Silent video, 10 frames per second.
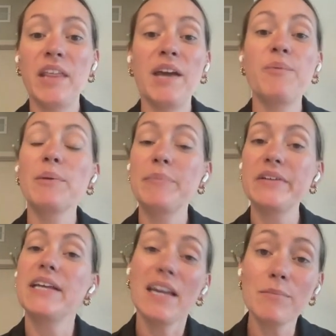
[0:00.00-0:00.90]
they were
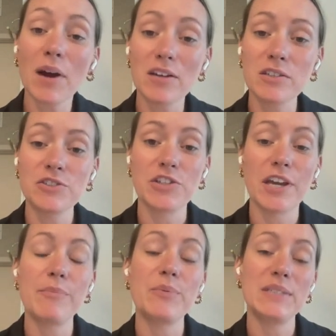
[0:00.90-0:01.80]
built in
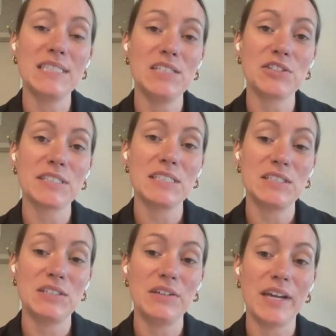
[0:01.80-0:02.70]
partnership with teachers
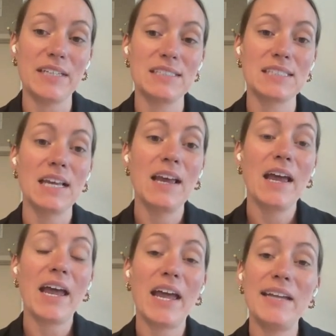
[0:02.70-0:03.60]
and students,
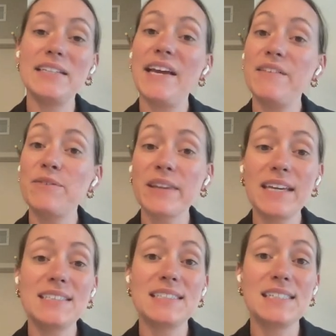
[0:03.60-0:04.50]
and
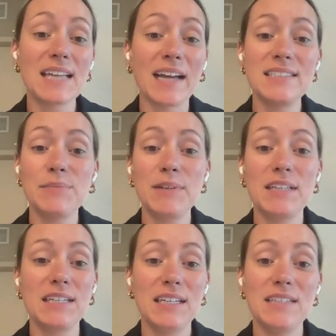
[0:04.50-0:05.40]
really it's designed to
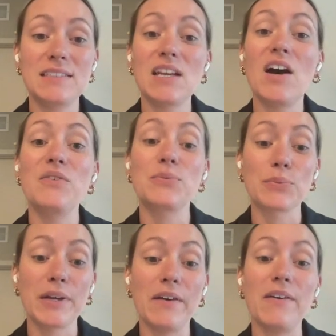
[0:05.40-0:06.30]
meet the needs
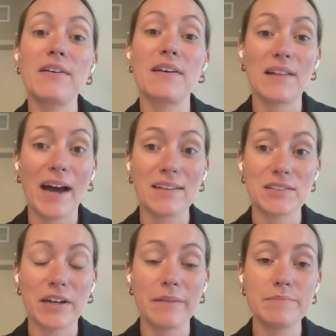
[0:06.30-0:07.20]
of real
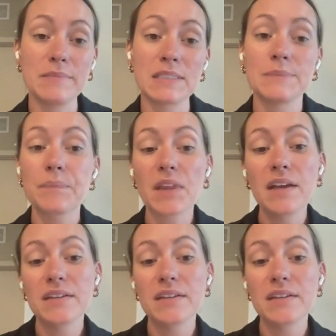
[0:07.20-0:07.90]
classrooms.